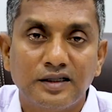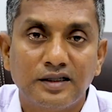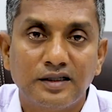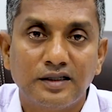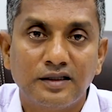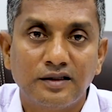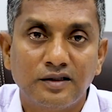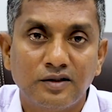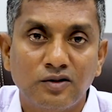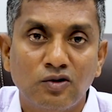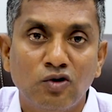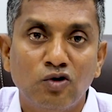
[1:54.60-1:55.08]

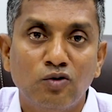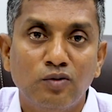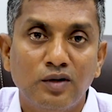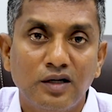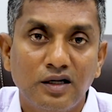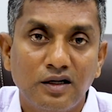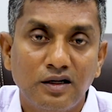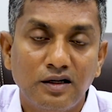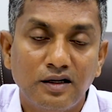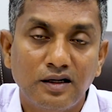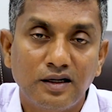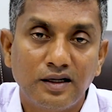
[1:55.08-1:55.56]
the
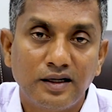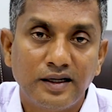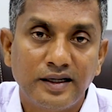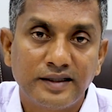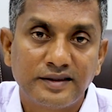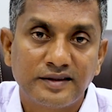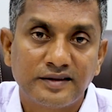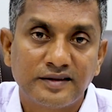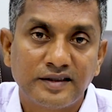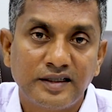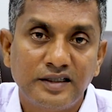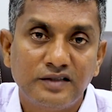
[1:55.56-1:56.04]
global
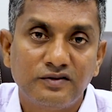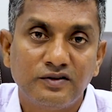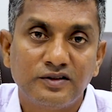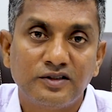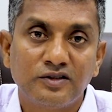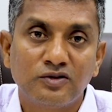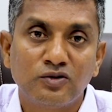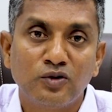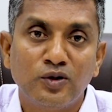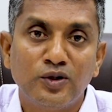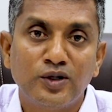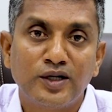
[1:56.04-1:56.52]
exercise
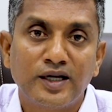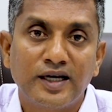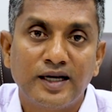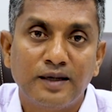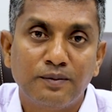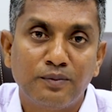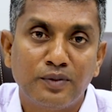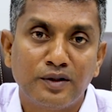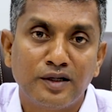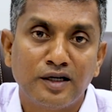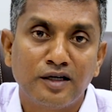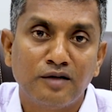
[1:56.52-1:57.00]
which is going to
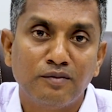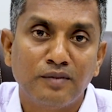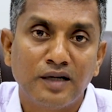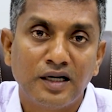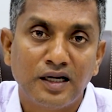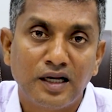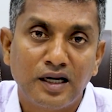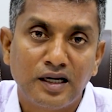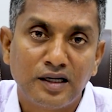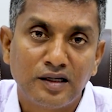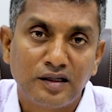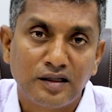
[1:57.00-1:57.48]
happen in
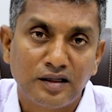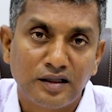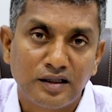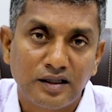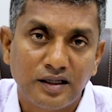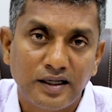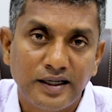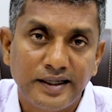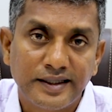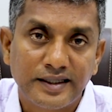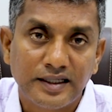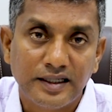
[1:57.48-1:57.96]

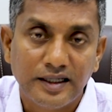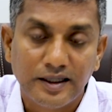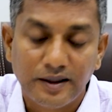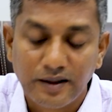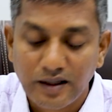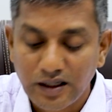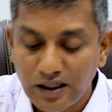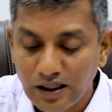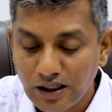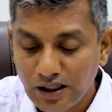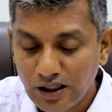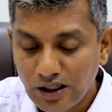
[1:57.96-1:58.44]
Milan,
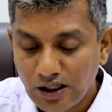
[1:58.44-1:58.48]
Italy.